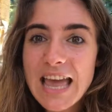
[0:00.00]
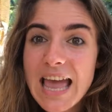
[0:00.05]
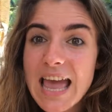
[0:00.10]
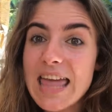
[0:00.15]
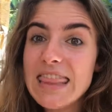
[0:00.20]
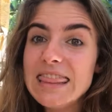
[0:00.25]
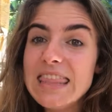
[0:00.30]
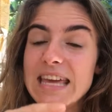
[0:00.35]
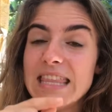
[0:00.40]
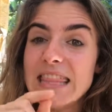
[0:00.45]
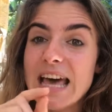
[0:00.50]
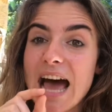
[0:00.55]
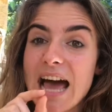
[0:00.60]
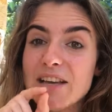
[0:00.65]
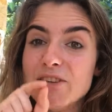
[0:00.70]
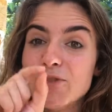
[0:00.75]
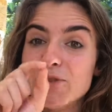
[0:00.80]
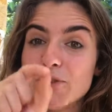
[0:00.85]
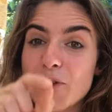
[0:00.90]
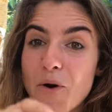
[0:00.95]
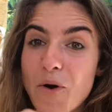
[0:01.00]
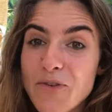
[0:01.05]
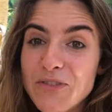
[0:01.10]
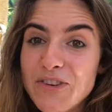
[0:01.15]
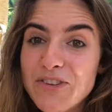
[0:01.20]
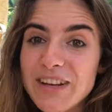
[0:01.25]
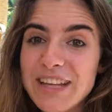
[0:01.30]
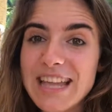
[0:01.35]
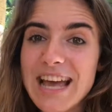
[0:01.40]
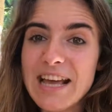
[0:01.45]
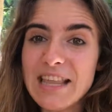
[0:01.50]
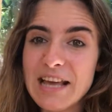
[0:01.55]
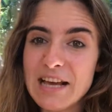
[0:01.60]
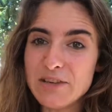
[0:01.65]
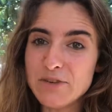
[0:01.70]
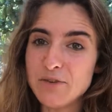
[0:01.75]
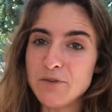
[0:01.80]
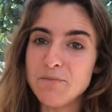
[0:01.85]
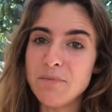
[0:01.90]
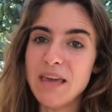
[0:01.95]
And then I should honor it, and I
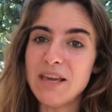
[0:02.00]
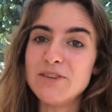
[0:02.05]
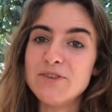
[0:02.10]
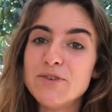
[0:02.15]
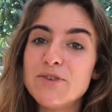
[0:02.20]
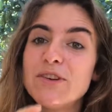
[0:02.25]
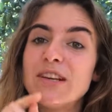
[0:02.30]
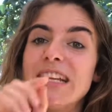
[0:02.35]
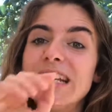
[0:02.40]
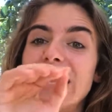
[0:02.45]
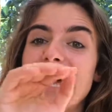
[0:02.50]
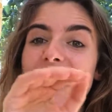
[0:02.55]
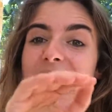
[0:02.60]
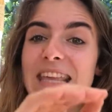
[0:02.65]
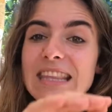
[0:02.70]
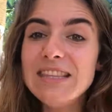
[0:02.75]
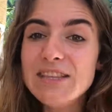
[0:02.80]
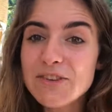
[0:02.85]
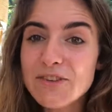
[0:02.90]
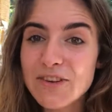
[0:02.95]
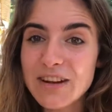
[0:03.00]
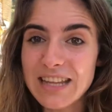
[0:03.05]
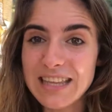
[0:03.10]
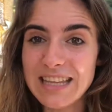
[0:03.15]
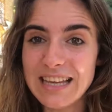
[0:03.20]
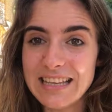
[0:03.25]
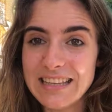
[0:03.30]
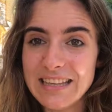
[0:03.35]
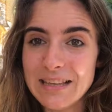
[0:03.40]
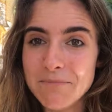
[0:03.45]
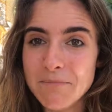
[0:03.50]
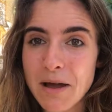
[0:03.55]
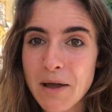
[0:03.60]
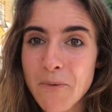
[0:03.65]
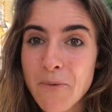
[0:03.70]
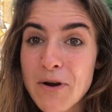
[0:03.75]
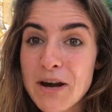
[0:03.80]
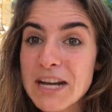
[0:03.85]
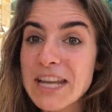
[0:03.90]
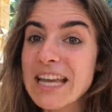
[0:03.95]
should make sure that I integrate that in my
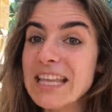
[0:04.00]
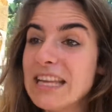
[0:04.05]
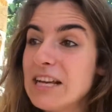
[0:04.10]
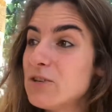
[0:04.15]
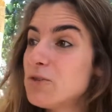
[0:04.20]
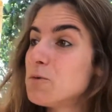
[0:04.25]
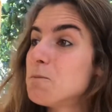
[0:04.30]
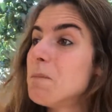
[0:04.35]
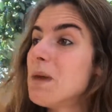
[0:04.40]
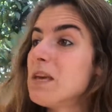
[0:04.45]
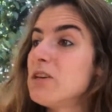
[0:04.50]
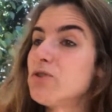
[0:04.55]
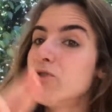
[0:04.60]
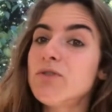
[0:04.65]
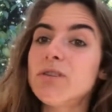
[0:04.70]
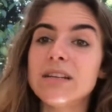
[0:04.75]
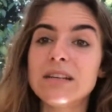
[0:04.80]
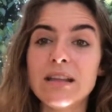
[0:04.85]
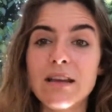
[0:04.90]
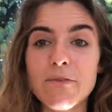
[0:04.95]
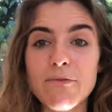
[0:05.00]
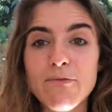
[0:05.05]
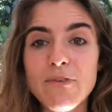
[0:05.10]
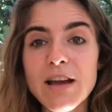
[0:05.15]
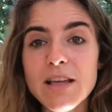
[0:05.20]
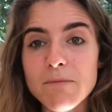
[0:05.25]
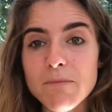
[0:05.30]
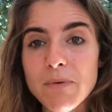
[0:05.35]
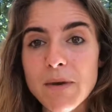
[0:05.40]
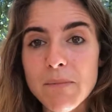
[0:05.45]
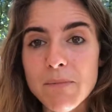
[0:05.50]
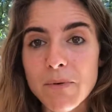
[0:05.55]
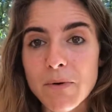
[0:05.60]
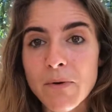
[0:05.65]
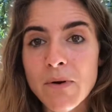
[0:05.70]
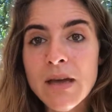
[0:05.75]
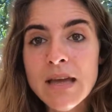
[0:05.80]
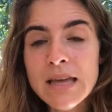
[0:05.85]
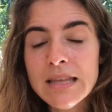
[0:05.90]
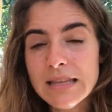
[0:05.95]
work, and I should make sure that I find
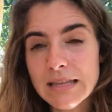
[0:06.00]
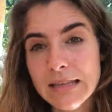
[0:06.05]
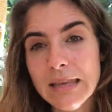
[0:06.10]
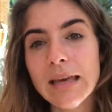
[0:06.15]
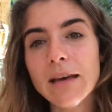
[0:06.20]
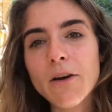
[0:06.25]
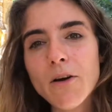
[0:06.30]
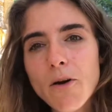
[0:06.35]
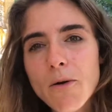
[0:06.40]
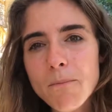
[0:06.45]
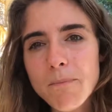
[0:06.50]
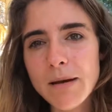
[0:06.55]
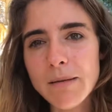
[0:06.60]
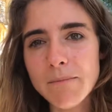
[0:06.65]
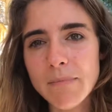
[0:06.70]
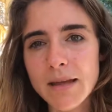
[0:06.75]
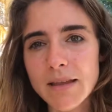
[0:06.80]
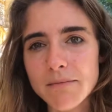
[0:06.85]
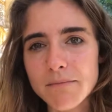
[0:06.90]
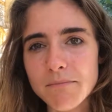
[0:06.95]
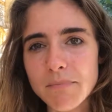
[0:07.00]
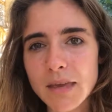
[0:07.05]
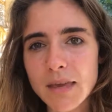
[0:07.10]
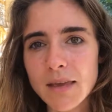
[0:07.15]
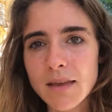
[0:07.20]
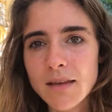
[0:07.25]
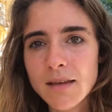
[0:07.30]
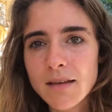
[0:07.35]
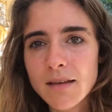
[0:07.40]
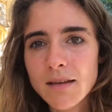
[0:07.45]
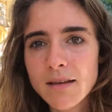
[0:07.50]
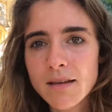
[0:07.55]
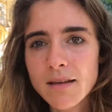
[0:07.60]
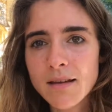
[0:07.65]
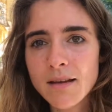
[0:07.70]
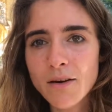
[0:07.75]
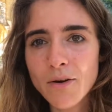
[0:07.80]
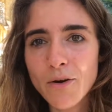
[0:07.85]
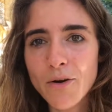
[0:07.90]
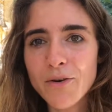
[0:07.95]
people that can complement me
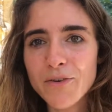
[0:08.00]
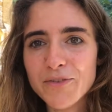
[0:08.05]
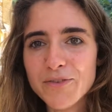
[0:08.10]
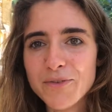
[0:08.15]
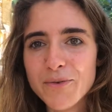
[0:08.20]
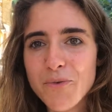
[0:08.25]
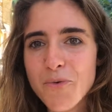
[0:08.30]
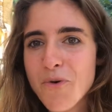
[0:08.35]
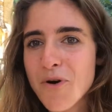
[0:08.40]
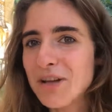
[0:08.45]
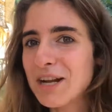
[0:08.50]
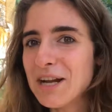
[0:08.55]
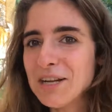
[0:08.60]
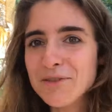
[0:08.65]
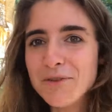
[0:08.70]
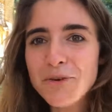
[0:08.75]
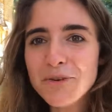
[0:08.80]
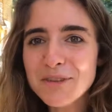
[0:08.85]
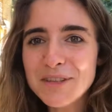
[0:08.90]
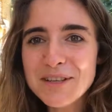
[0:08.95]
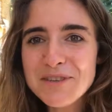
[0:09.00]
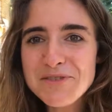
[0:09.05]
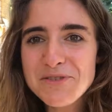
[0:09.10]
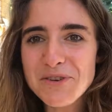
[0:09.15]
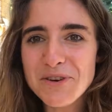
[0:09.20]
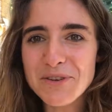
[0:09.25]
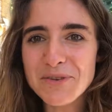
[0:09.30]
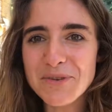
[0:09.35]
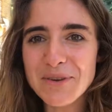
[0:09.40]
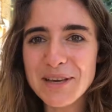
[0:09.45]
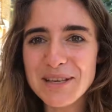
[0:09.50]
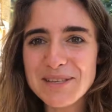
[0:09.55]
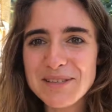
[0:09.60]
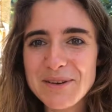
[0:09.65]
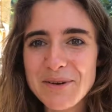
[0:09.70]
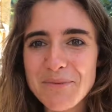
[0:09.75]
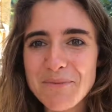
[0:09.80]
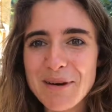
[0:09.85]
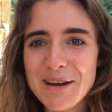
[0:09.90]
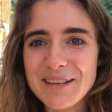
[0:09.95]
on what I don't enjoy doing
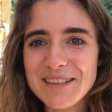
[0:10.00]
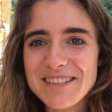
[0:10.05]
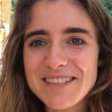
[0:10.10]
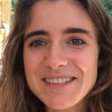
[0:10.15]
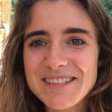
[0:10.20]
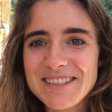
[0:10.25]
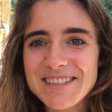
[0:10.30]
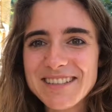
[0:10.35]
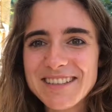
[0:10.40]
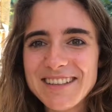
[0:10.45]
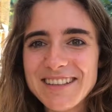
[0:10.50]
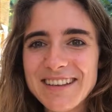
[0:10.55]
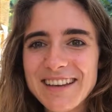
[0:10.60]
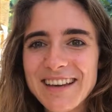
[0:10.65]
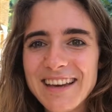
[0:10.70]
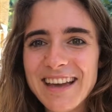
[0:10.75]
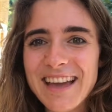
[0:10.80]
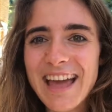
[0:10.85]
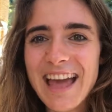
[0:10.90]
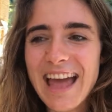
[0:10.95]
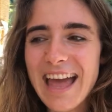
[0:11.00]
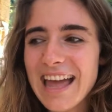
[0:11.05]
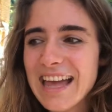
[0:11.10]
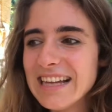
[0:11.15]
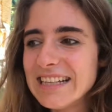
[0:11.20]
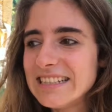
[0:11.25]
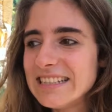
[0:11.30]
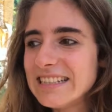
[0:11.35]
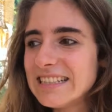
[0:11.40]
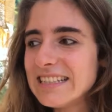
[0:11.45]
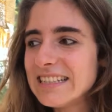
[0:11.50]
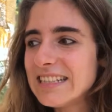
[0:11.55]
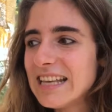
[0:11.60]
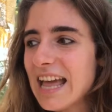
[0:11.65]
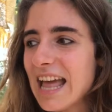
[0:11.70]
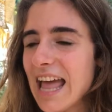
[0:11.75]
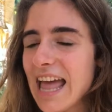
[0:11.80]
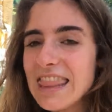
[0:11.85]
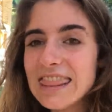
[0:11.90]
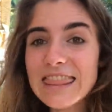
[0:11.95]
so much. And
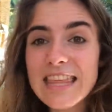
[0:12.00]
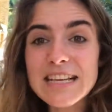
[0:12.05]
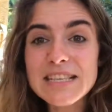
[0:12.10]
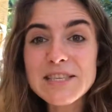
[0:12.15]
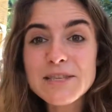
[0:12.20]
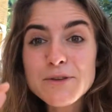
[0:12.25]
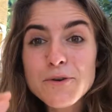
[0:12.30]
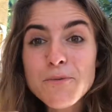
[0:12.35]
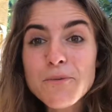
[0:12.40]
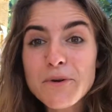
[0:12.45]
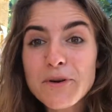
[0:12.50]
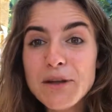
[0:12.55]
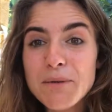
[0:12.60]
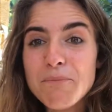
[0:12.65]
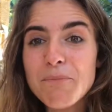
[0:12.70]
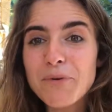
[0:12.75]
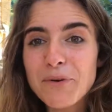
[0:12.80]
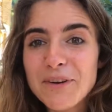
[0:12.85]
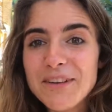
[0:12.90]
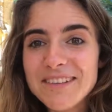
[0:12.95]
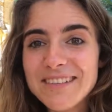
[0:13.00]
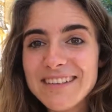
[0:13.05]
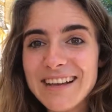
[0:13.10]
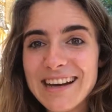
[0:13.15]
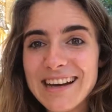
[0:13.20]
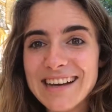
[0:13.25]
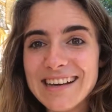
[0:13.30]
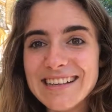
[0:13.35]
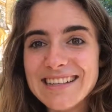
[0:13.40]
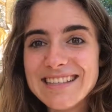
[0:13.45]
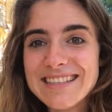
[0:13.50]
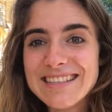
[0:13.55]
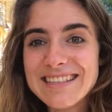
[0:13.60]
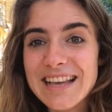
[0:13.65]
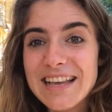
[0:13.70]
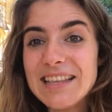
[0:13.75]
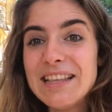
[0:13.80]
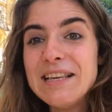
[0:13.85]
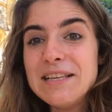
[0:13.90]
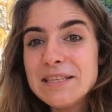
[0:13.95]
that's super important, guys.
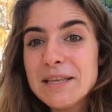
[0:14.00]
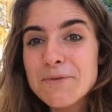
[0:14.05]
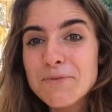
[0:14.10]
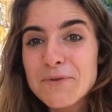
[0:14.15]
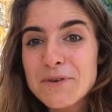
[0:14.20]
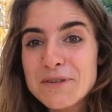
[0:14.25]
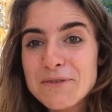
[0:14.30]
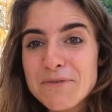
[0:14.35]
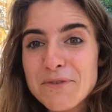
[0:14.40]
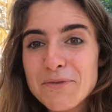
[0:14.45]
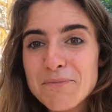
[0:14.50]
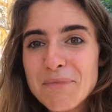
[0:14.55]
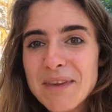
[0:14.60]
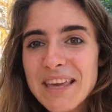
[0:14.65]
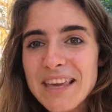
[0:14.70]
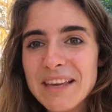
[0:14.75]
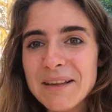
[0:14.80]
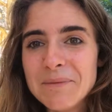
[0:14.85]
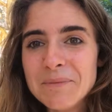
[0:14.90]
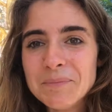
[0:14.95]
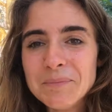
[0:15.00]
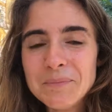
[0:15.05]
At least it was for me.